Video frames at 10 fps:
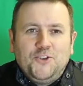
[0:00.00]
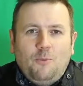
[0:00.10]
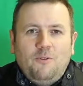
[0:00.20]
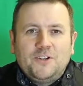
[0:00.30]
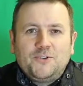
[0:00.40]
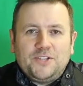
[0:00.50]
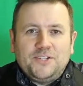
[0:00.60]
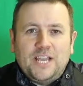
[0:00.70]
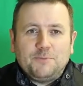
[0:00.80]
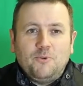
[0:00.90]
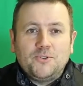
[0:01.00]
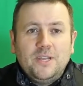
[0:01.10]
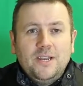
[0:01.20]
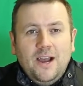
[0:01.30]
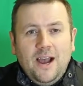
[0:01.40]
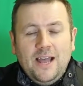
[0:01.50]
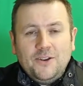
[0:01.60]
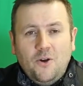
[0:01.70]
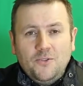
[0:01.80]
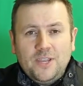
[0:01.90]
job of addressing exploits
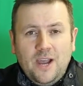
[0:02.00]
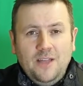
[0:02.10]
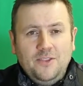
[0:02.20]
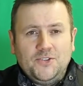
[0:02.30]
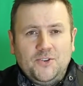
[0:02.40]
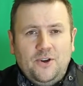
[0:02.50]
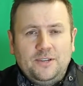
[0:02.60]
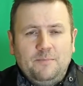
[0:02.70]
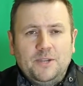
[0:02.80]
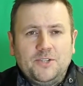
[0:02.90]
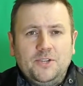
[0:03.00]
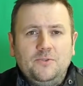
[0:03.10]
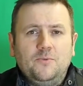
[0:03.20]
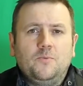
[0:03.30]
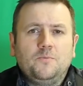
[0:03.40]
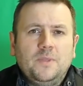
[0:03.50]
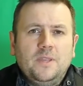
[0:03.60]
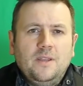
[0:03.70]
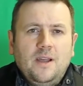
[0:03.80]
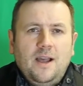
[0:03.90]
and on the other side basically
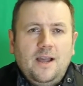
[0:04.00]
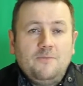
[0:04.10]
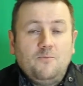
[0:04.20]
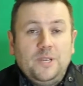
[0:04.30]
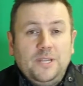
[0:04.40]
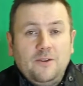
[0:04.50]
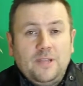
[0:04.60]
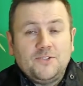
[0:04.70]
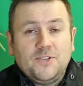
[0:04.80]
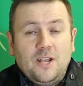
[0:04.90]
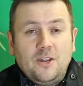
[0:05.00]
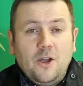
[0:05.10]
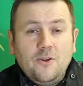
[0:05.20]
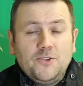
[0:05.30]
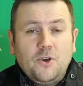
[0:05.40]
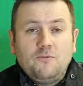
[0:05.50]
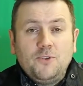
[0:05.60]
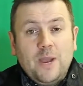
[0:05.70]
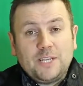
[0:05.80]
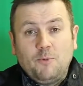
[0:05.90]
uh, we know that loads of
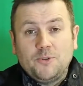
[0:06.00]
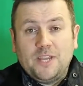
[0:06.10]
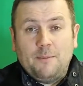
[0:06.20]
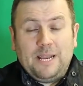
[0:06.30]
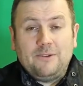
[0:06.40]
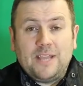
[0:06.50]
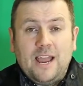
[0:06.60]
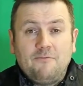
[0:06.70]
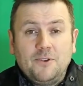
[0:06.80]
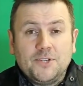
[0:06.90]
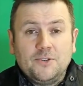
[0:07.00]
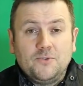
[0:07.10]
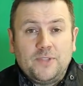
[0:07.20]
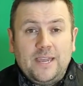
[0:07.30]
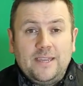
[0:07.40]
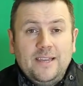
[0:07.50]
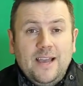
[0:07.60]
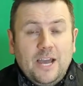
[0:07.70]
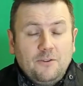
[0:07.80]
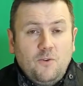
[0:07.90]
new exploits are coming out every single day,
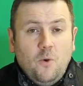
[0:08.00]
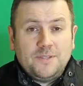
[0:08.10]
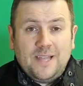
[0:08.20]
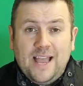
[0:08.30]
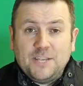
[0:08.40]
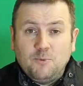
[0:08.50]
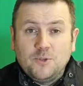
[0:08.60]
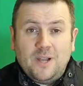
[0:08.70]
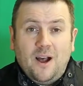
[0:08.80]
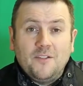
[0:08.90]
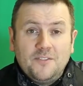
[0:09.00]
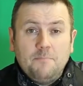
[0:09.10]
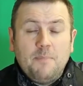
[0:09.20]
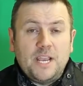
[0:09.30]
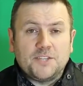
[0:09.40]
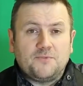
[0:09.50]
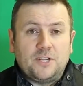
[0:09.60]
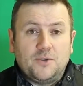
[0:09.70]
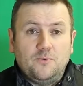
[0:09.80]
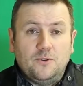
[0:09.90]
and of course, that exploits are the biggest
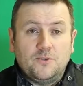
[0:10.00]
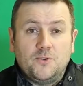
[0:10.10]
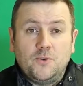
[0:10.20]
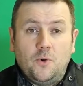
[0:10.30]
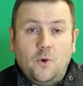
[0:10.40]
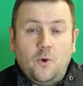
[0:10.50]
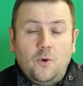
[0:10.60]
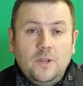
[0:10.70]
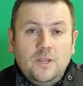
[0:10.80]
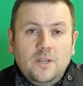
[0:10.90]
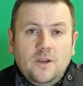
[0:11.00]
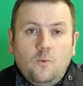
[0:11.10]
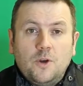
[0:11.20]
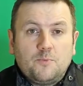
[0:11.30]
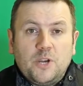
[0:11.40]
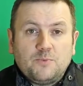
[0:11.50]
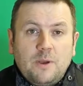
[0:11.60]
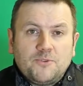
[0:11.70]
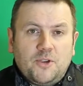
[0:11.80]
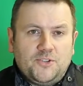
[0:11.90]
threat to, to your WordPress
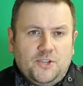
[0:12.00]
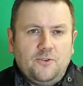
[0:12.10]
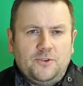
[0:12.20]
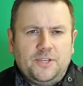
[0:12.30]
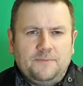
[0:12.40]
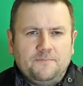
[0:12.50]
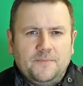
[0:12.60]
website security.